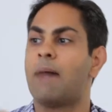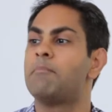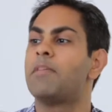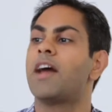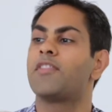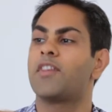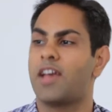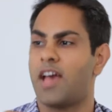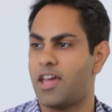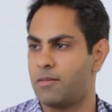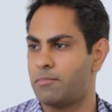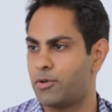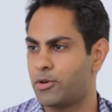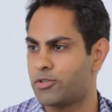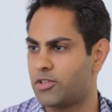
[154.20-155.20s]
I'm not the kind
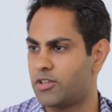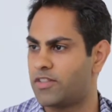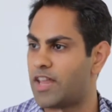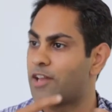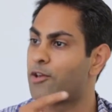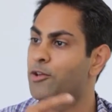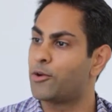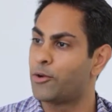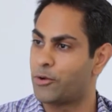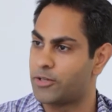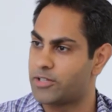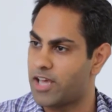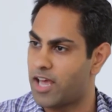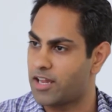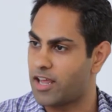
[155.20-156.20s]
of person that could
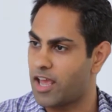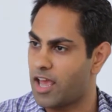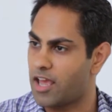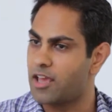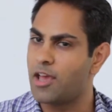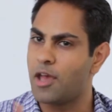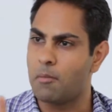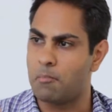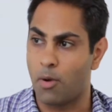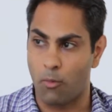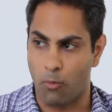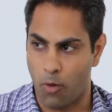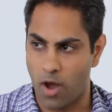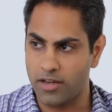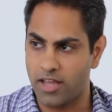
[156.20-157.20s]
earn 10K.
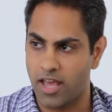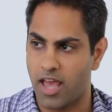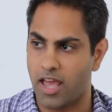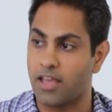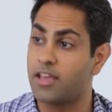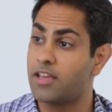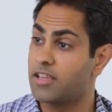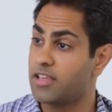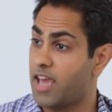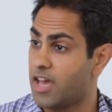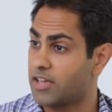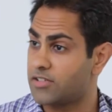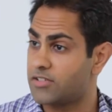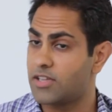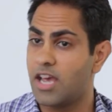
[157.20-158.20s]
But 1K,
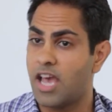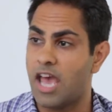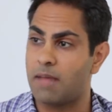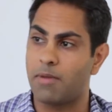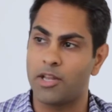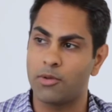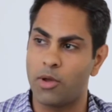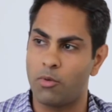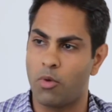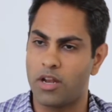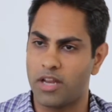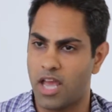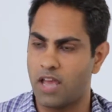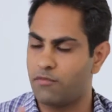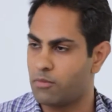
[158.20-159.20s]
yes. And by the way,
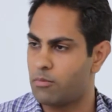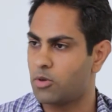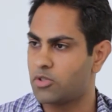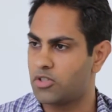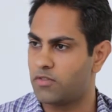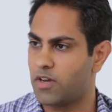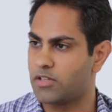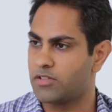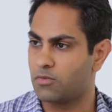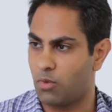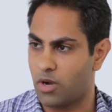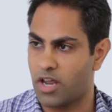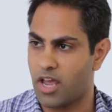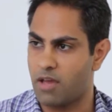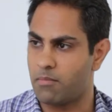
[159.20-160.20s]
1K for most of us,
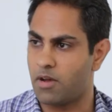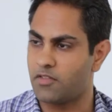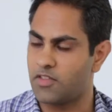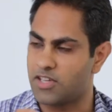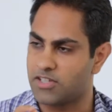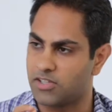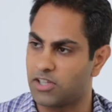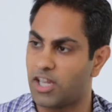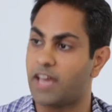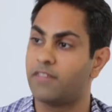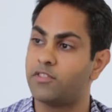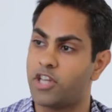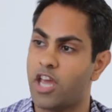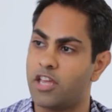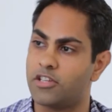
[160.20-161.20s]
1K a month is
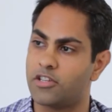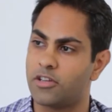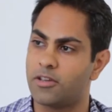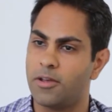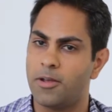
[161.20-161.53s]
life-changing.